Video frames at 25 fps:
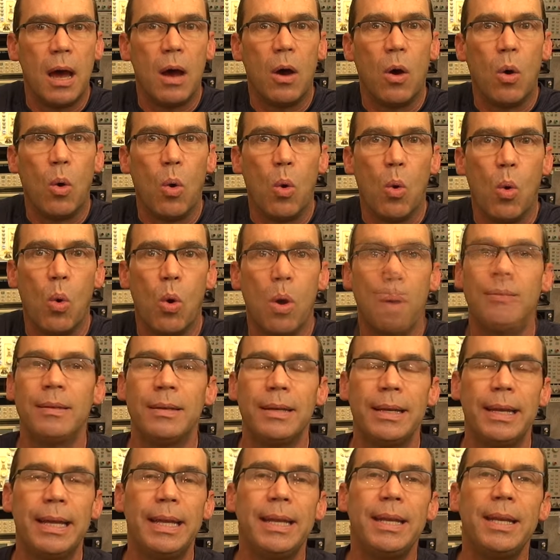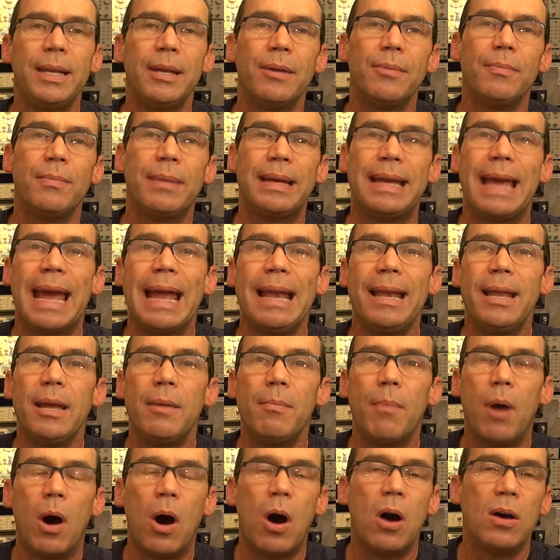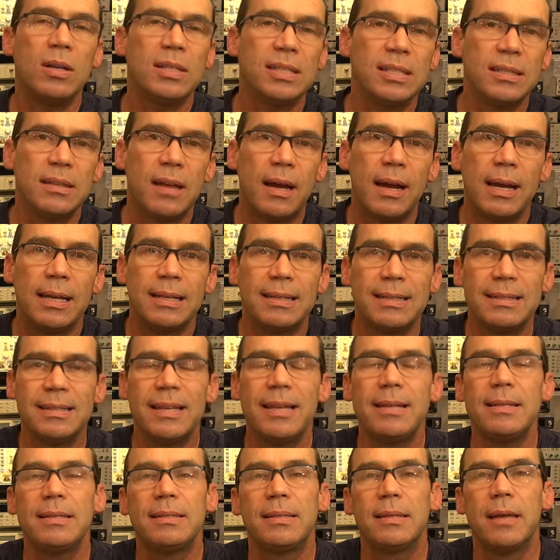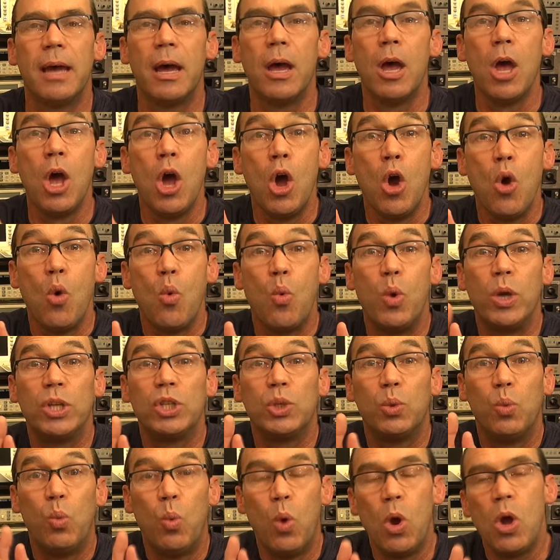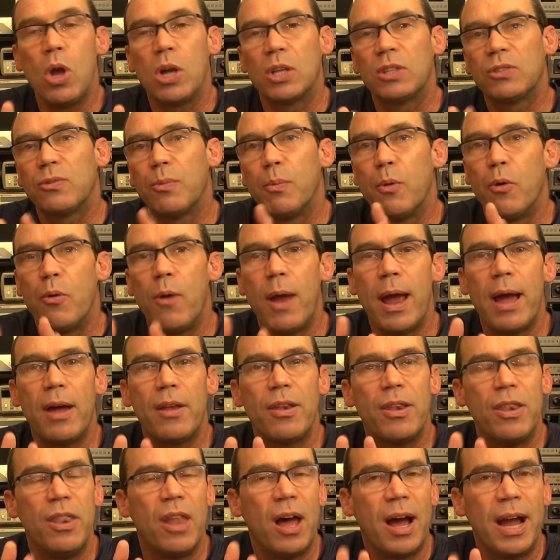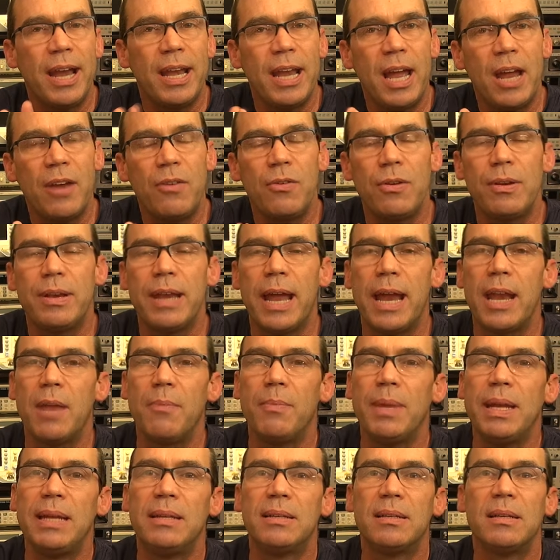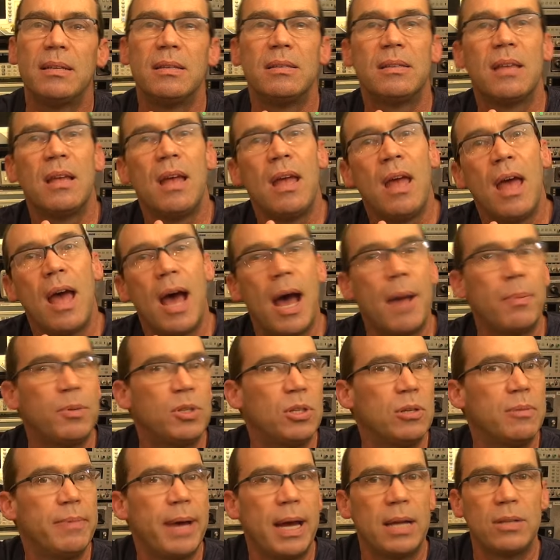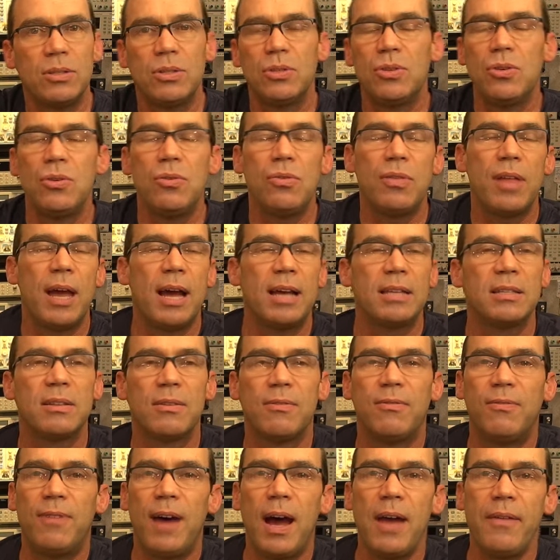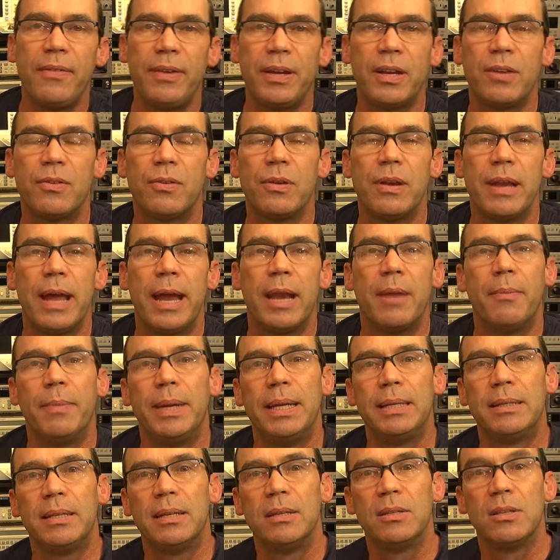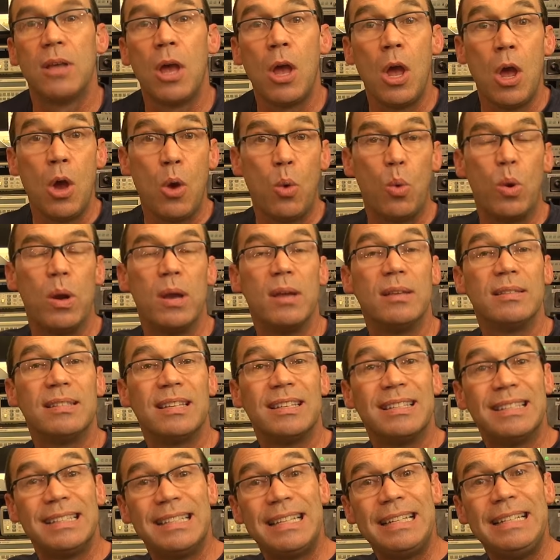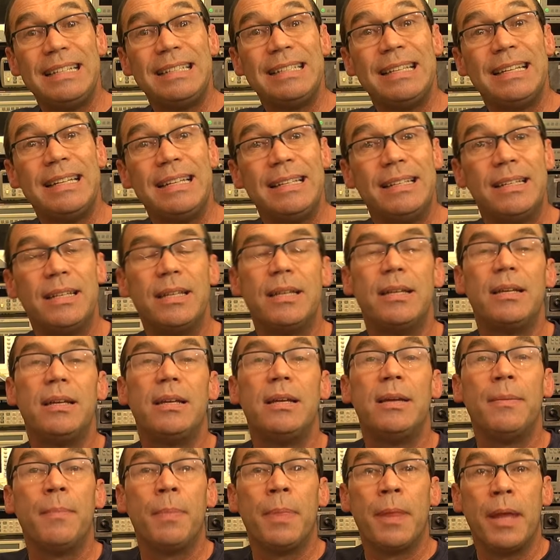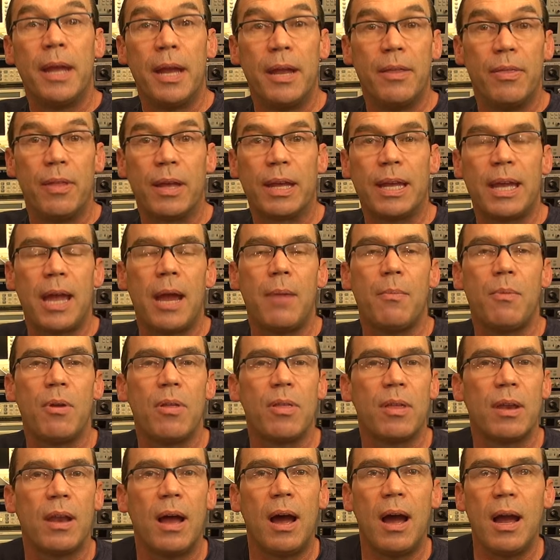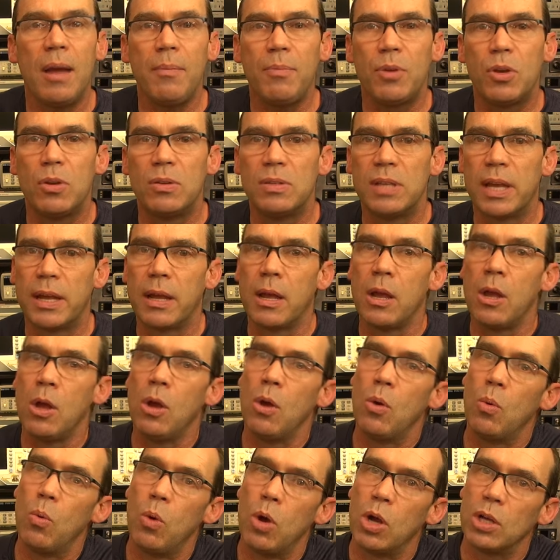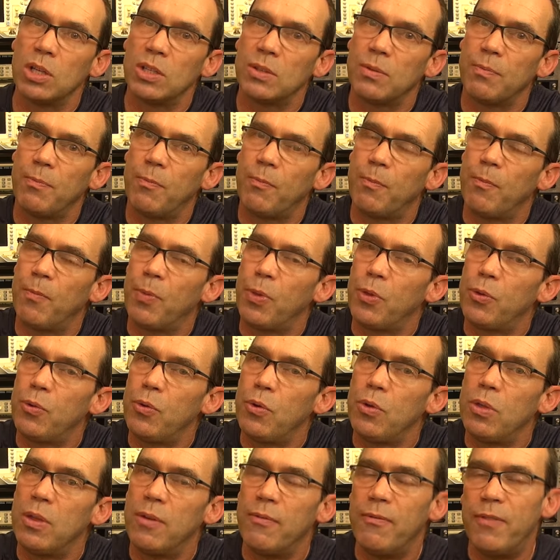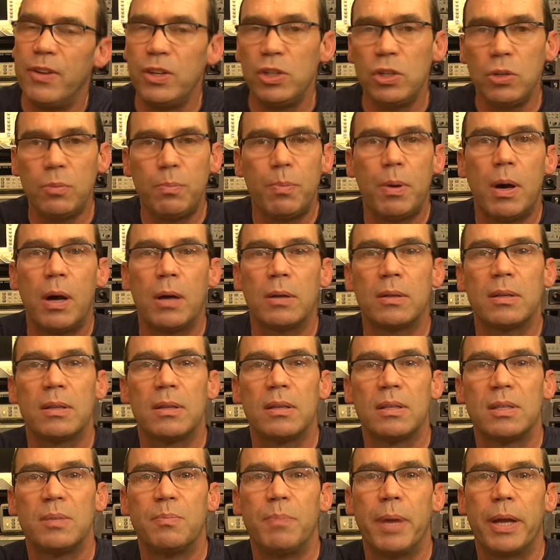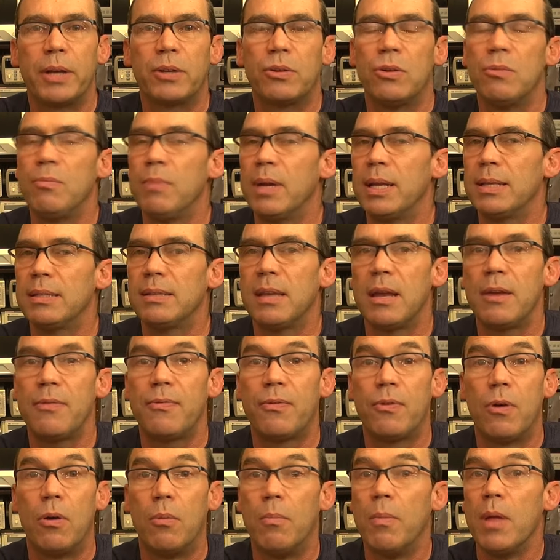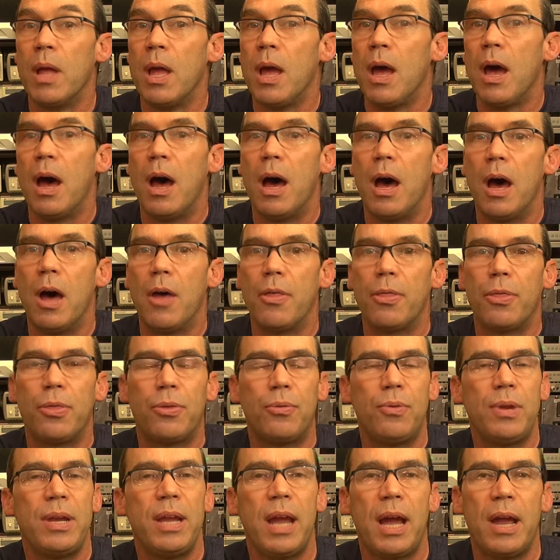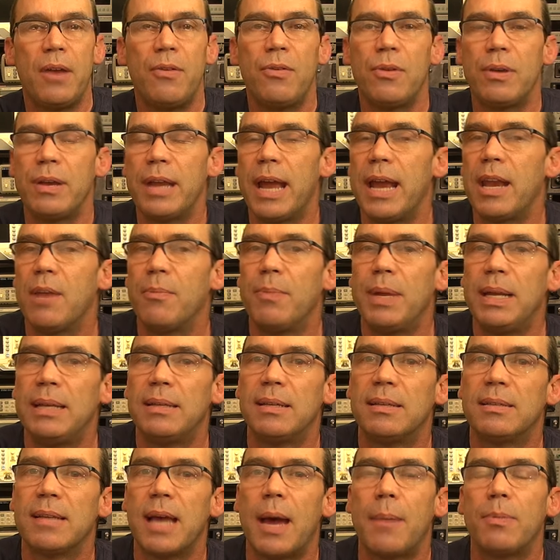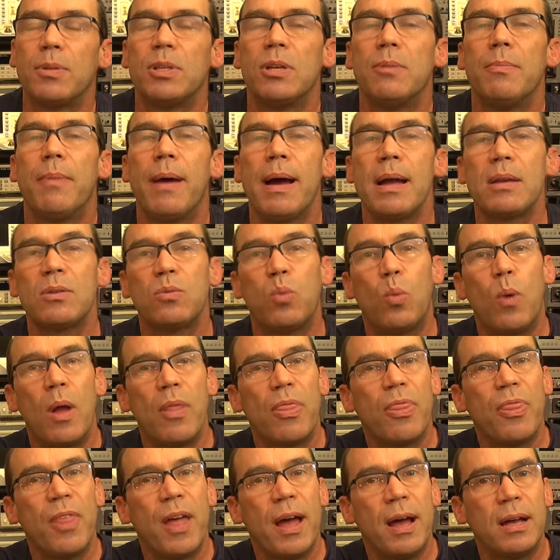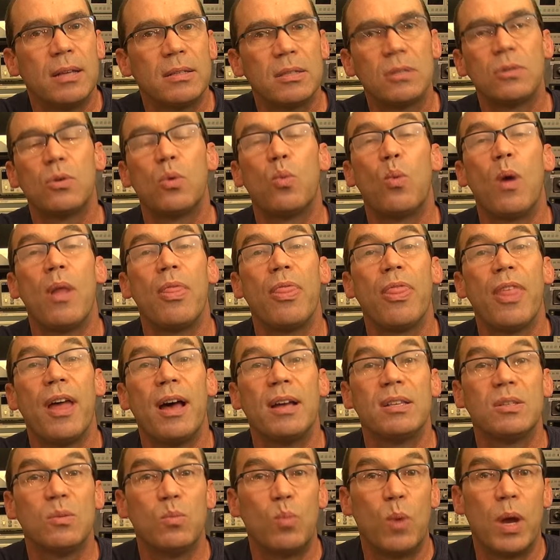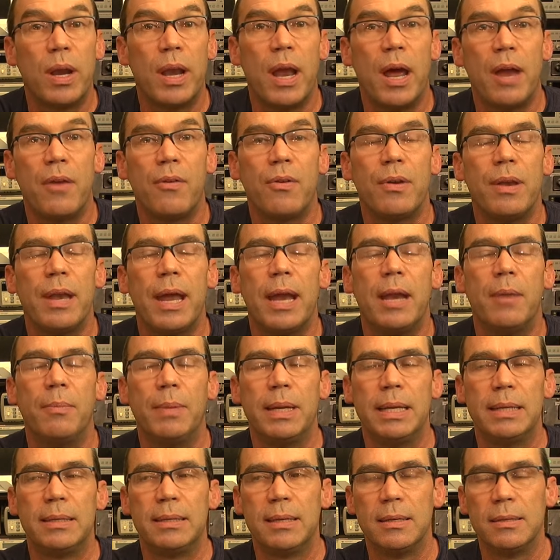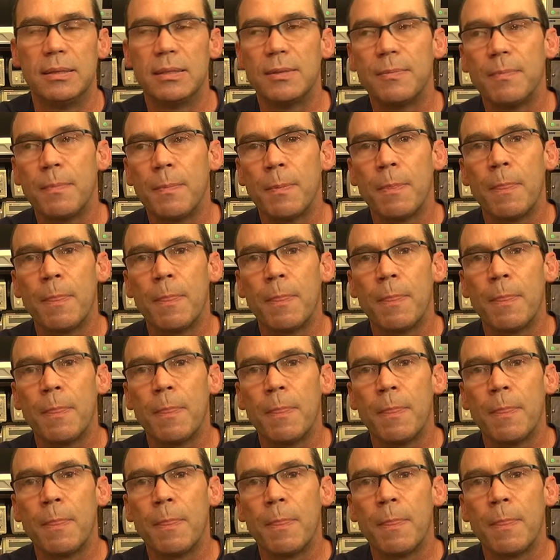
or indium gallium arsenide sensor which works from around 900 nanometers up to about 2500 nanometers, whereas the CCD in the camera that I'm using works through the visual part of the spectrum, let's say from 300 nanometers up to about 1000 or 1100 nanometers.